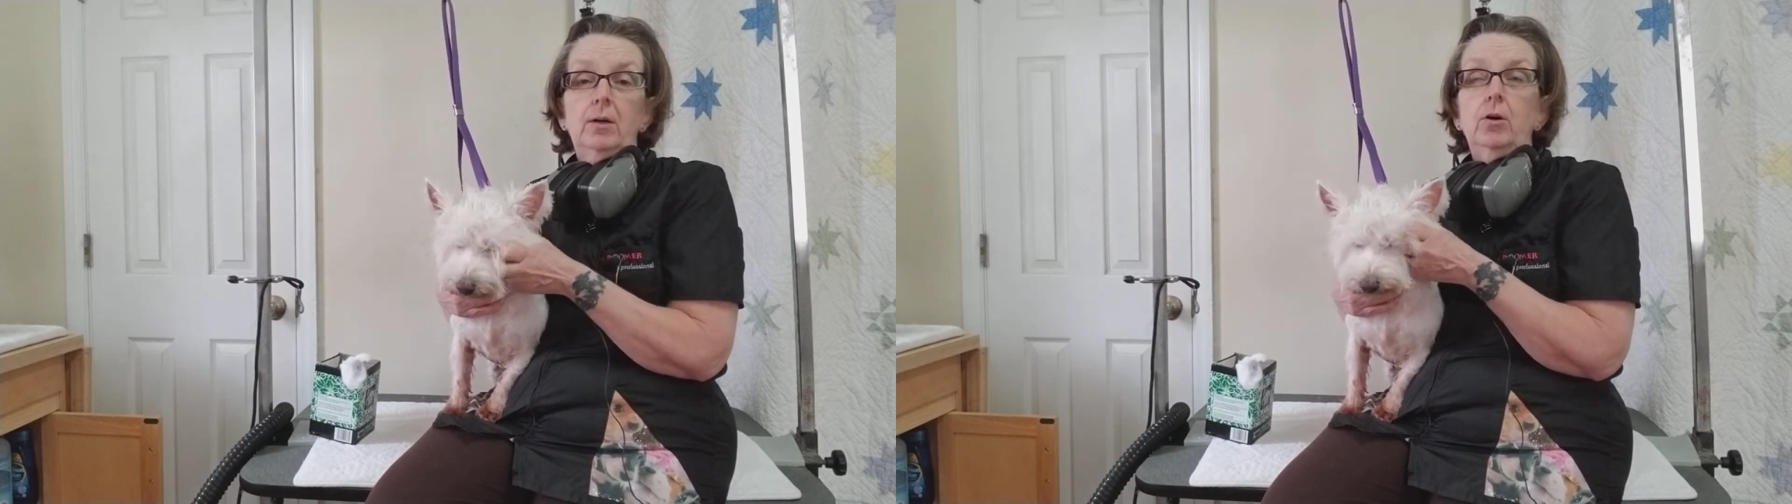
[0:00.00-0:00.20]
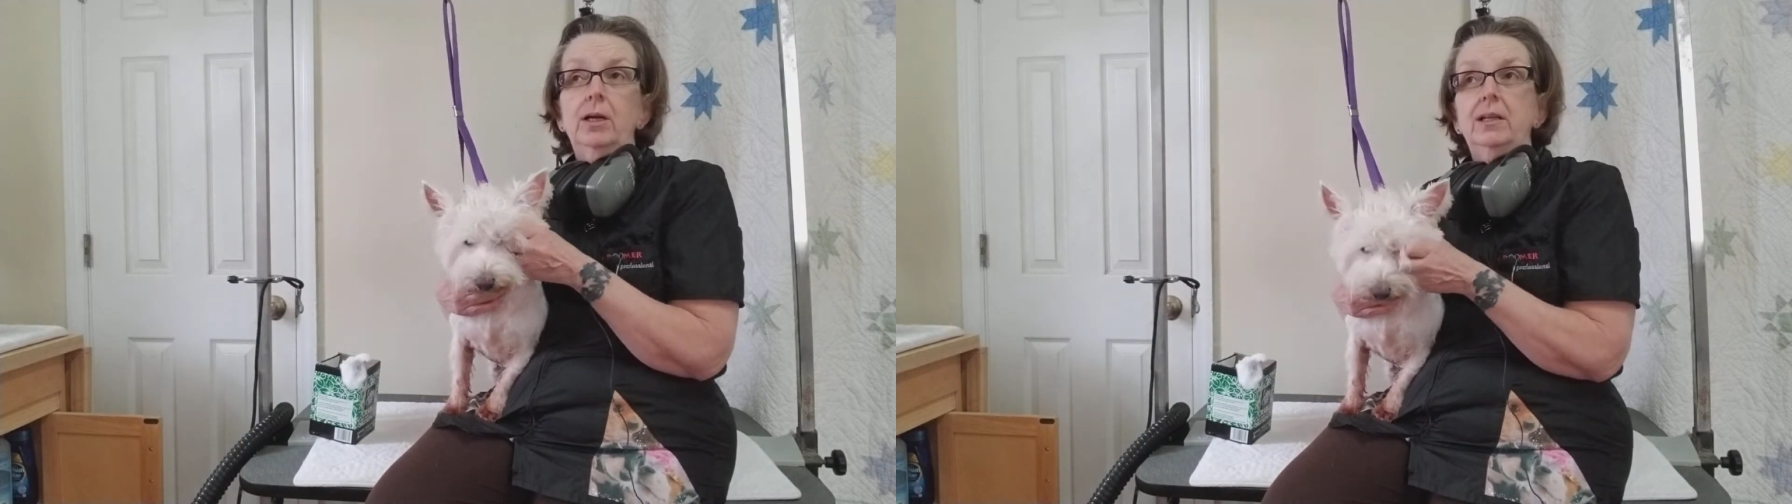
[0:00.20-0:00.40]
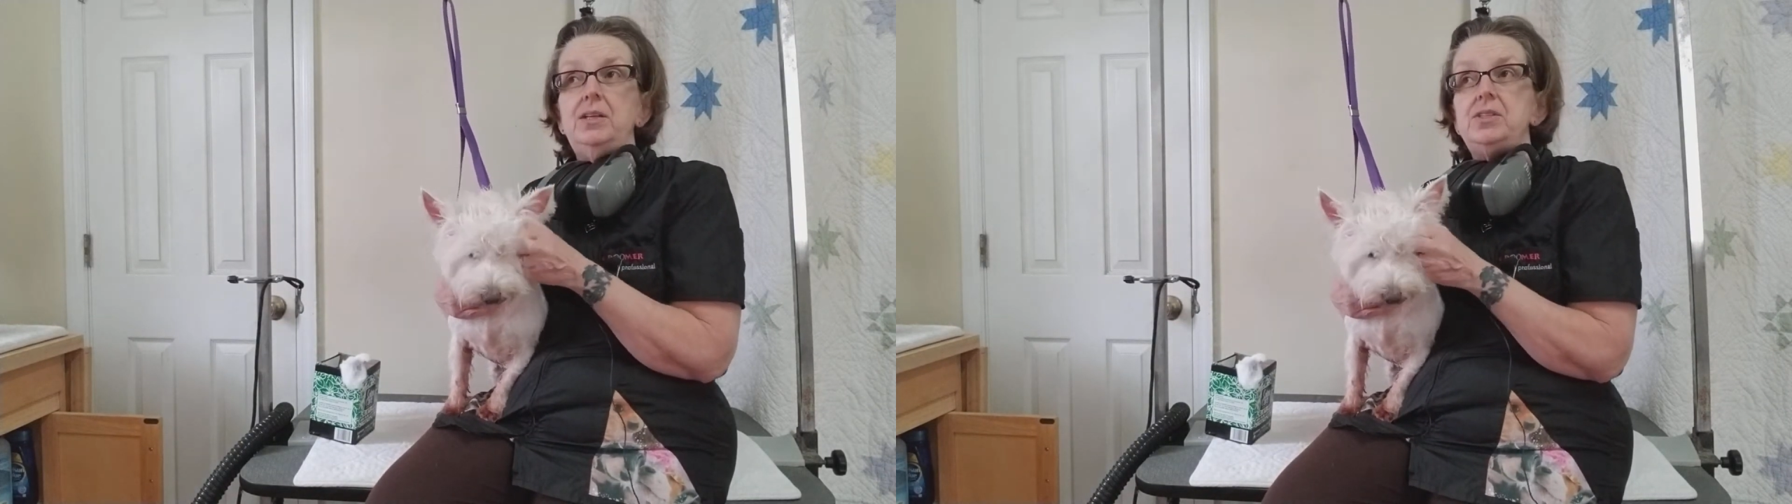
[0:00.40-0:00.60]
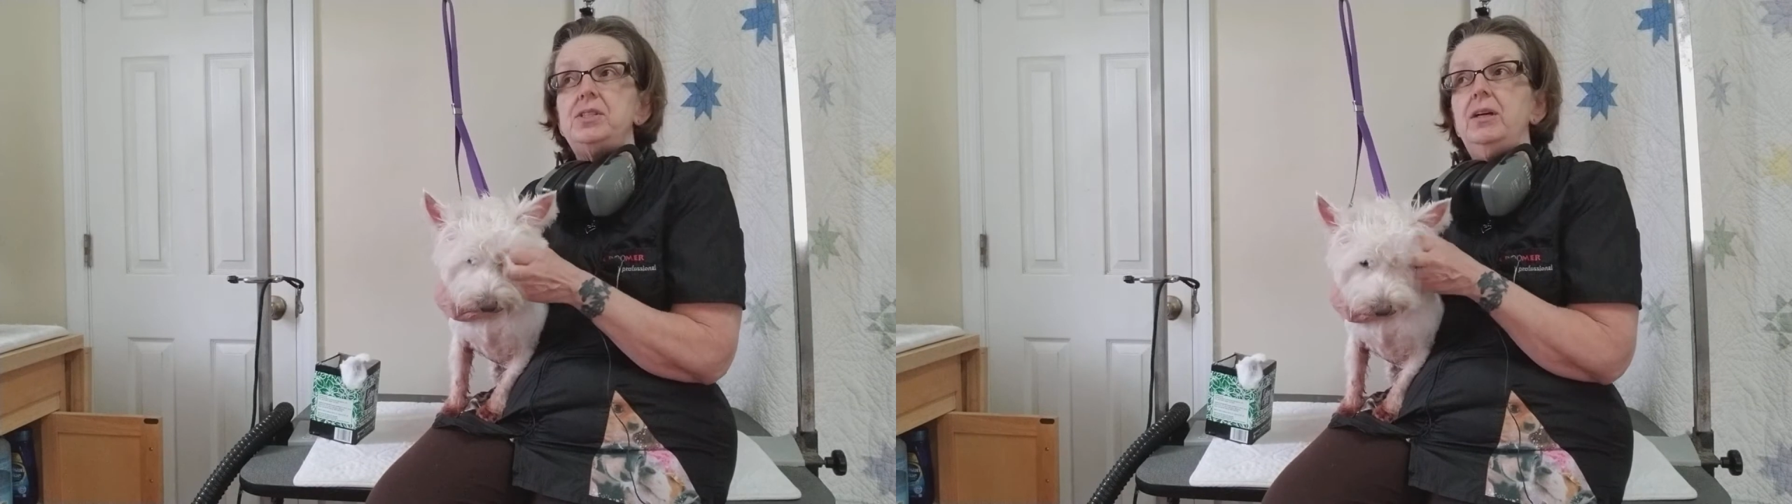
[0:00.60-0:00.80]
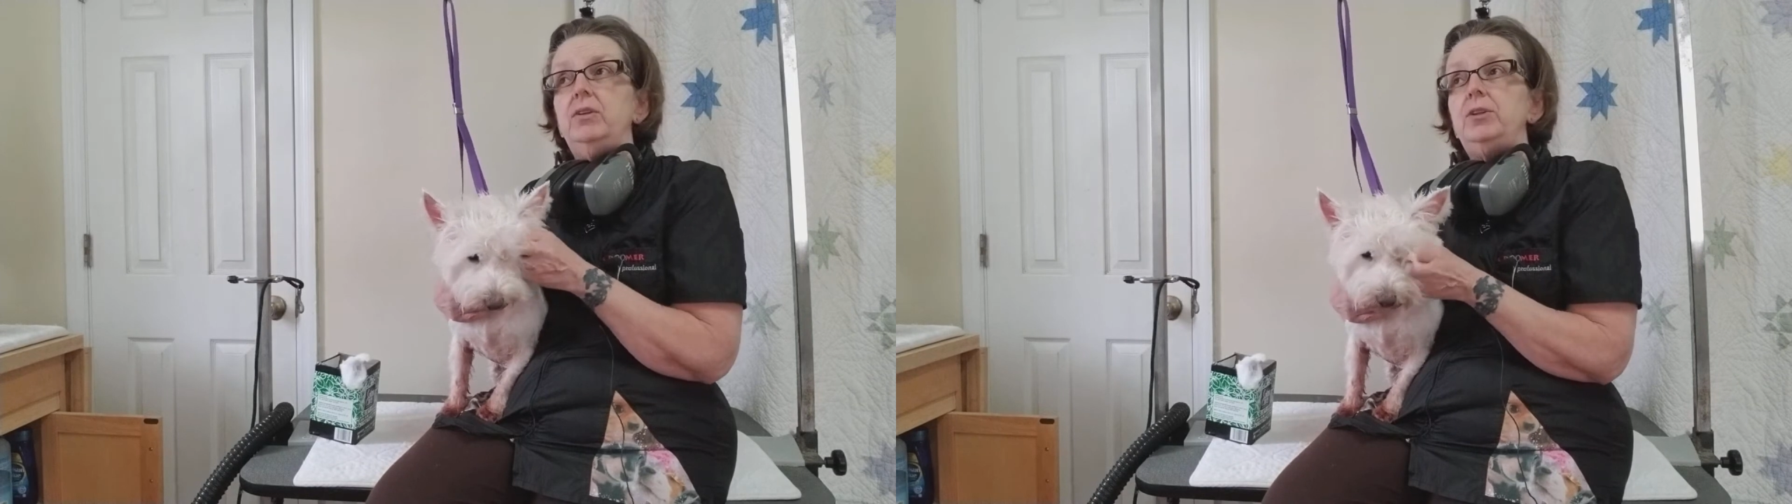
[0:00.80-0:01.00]
or at least
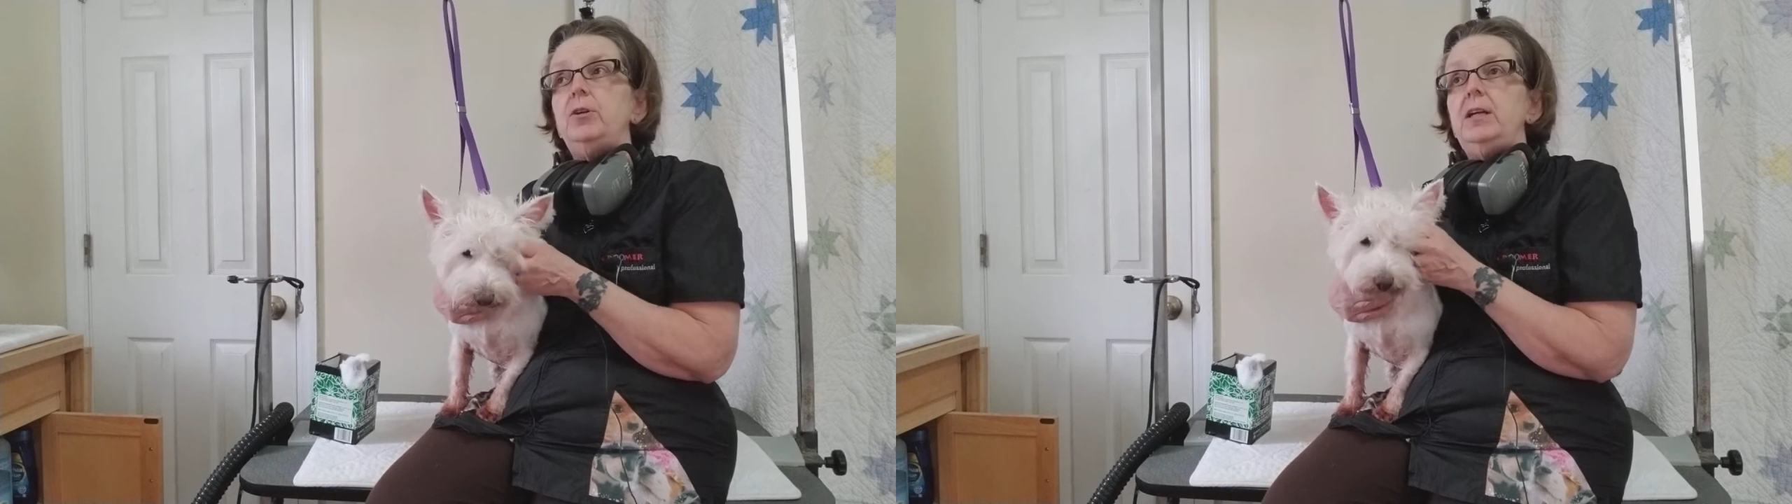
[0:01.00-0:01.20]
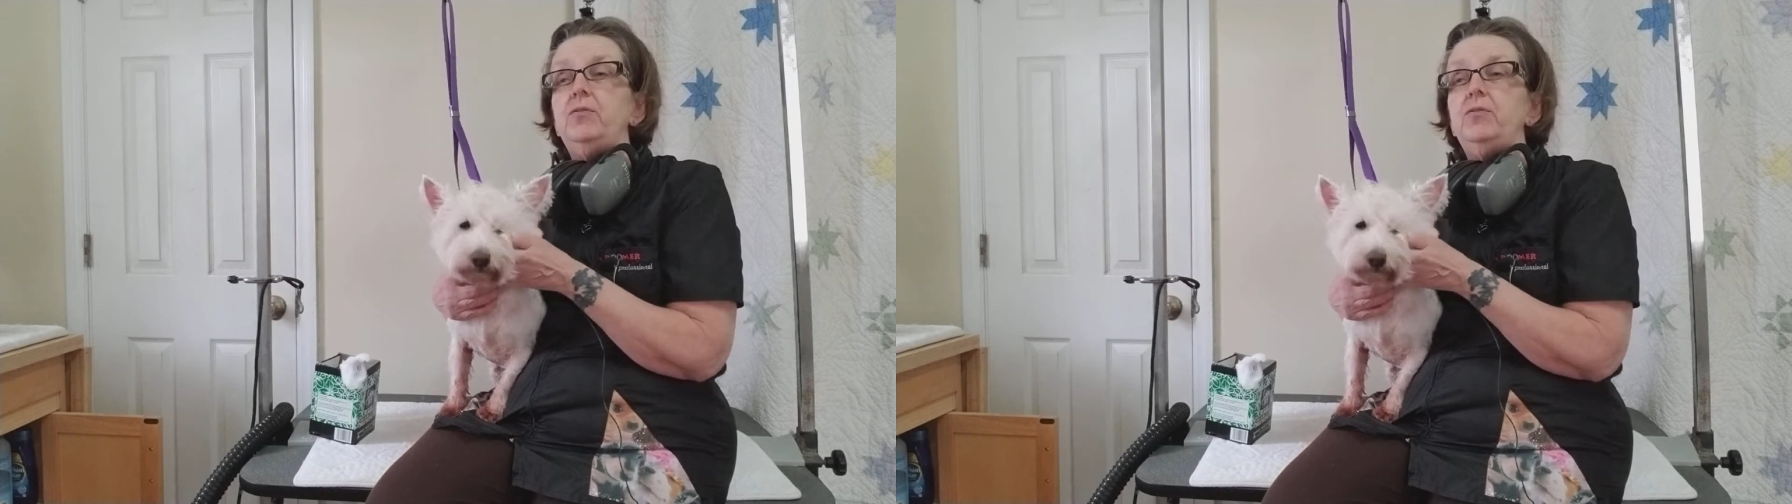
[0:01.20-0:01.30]
7:30 to